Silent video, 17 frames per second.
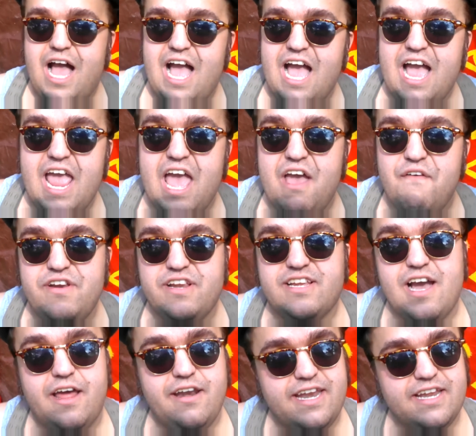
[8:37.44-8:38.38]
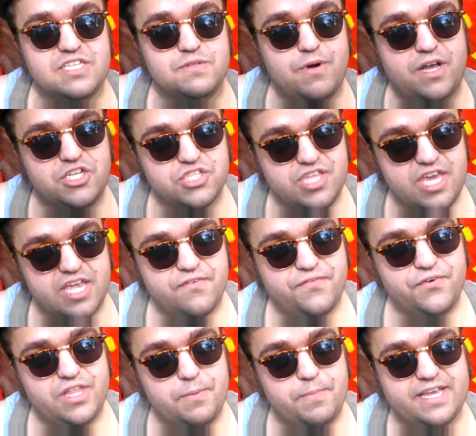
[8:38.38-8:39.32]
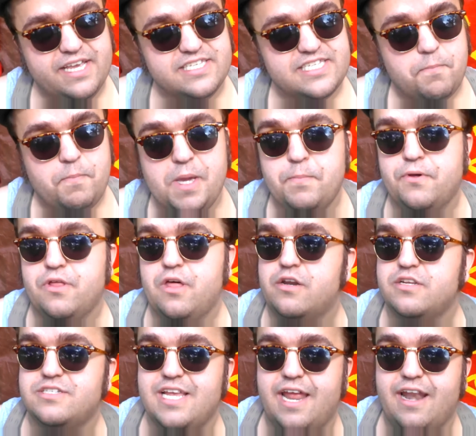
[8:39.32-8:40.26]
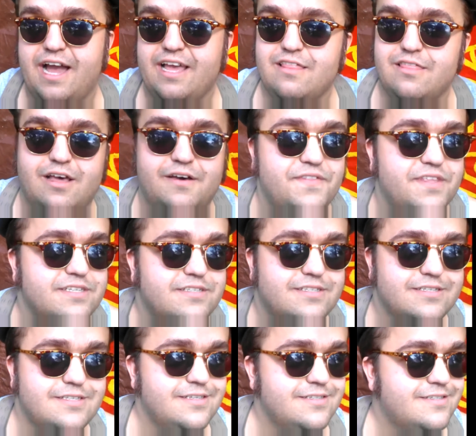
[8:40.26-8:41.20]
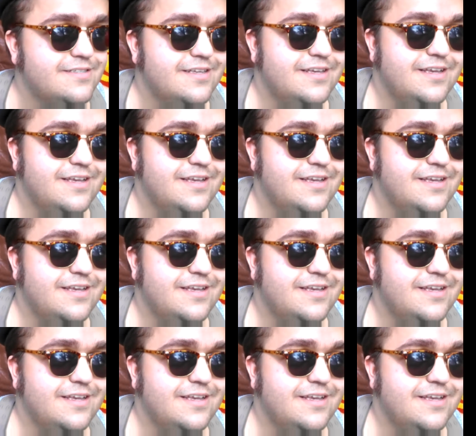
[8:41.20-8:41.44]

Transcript: I haven't gotten it as much, thankfully, because like people understand I love this. This is